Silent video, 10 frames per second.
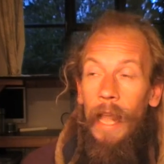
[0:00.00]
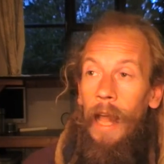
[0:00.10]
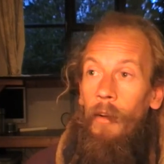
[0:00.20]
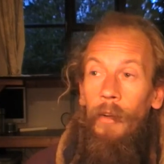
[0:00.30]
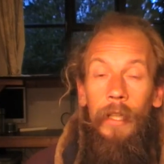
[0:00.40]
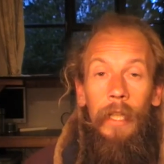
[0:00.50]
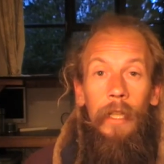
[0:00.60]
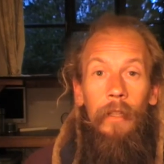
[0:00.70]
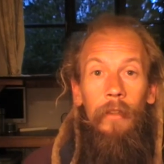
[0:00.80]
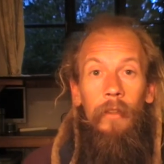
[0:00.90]
out and
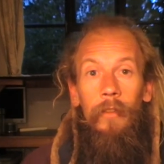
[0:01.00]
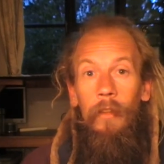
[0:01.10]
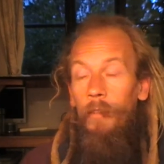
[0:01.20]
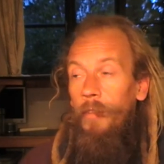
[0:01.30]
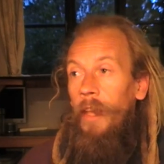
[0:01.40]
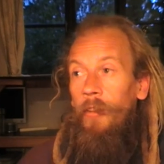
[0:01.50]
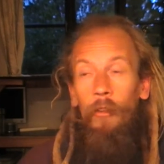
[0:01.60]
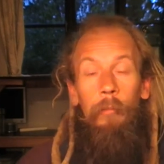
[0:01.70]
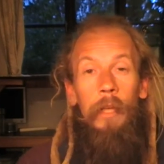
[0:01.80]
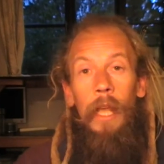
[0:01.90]
eat stuff, they
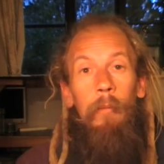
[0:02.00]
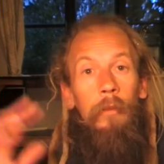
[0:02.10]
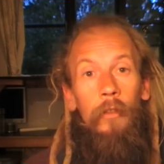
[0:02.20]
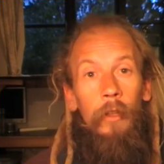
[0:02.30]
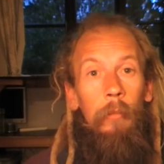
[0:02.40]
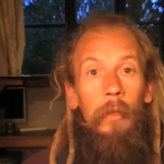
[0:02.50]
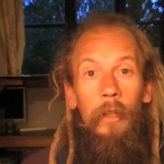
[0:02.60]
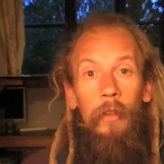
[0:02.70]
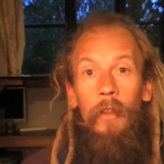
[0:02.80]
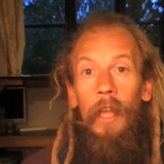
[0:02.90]
should be able to
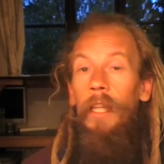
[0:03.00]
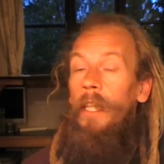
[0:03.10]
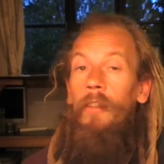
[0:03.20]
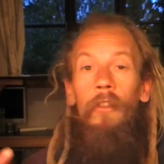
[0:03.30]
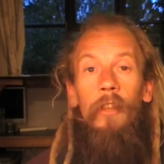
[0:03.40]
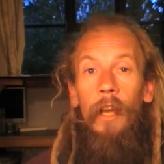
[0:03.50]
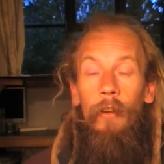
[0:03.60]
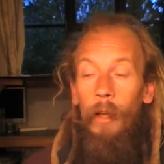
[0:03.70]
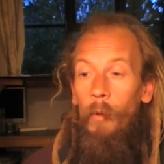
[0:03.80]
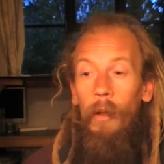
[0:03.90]
because they need to
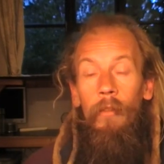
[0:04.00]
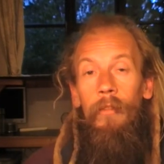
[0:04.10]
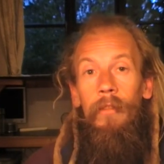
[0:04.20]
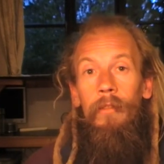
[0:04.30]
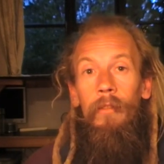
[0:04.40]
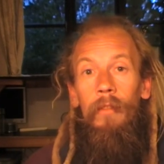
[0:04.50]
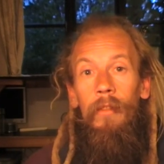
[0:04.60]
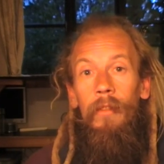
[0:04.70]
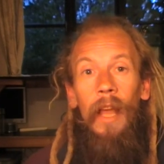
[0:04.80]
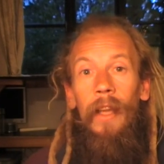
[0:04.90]
generate. Well,
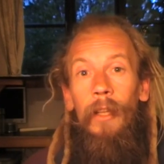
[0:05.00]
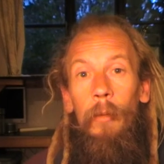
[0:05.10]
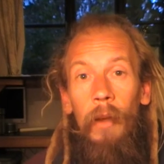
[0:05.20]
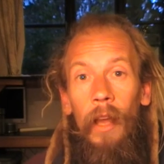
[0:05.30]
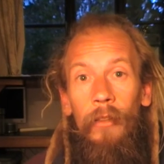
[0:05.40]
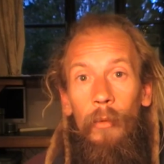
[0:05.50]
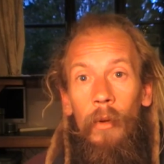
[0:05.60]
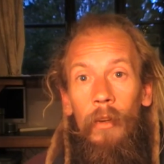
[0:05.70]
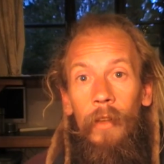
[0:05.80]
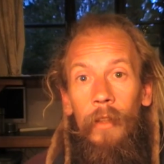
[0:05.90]
that can apply to
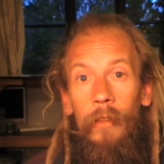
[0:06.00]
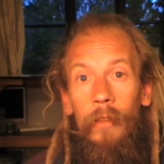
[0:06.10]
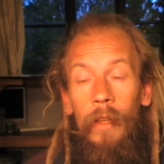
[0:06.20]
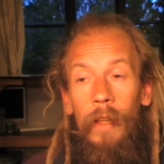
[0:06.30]
all of us.